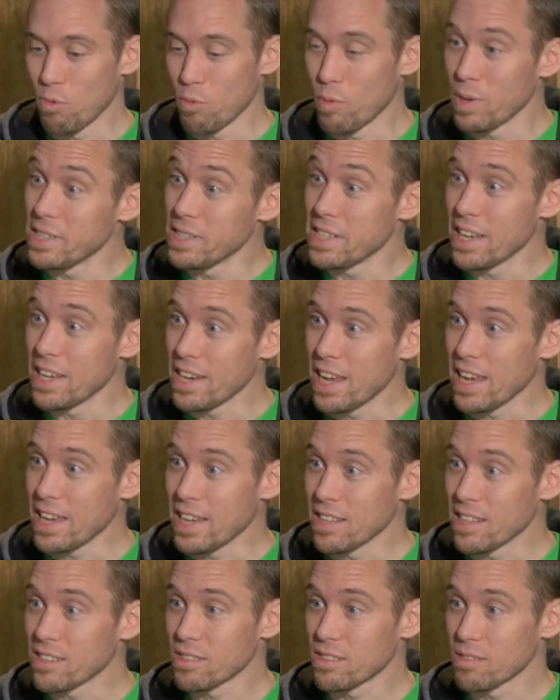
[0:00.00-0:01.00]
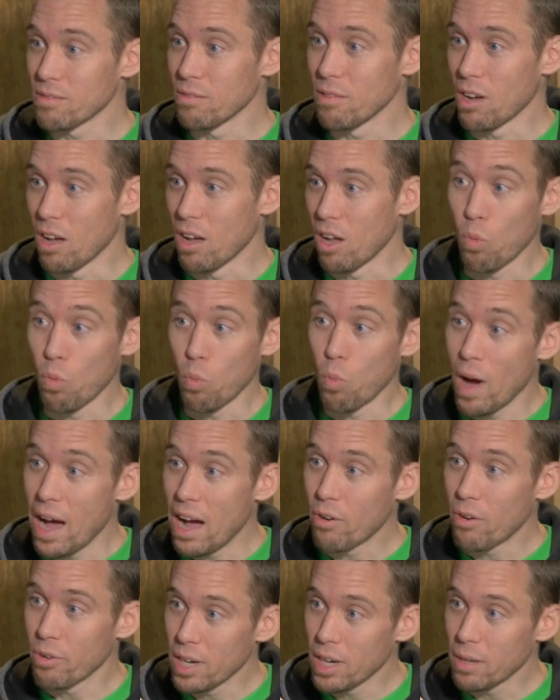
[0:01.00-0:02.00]
when DNA gets all
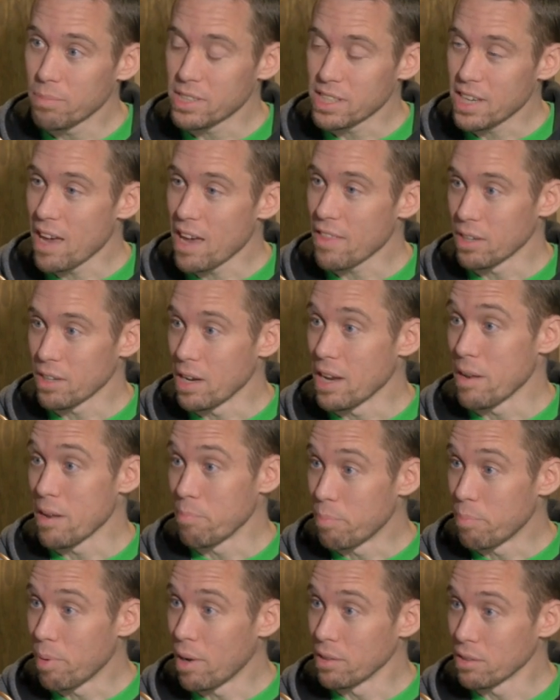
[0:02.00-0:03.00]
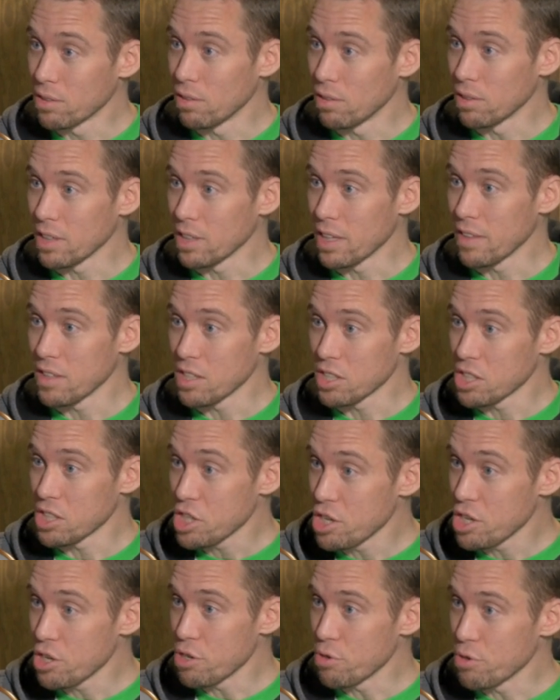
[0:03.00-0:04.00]
wound up together and, bundled in these
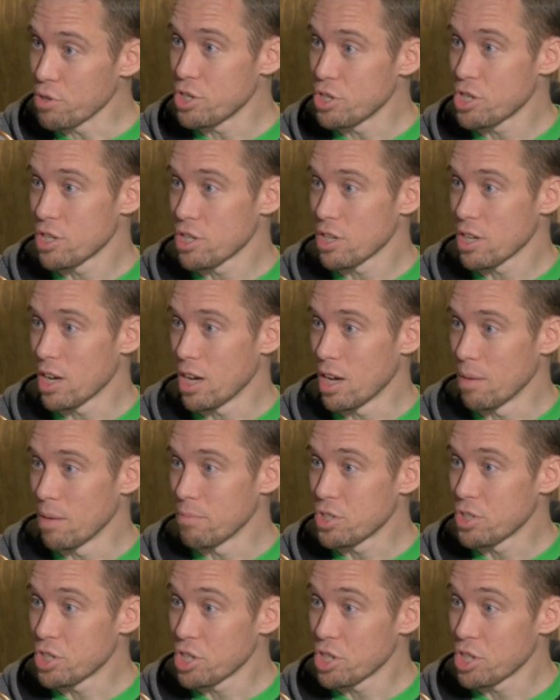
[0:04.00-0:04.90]
huge um,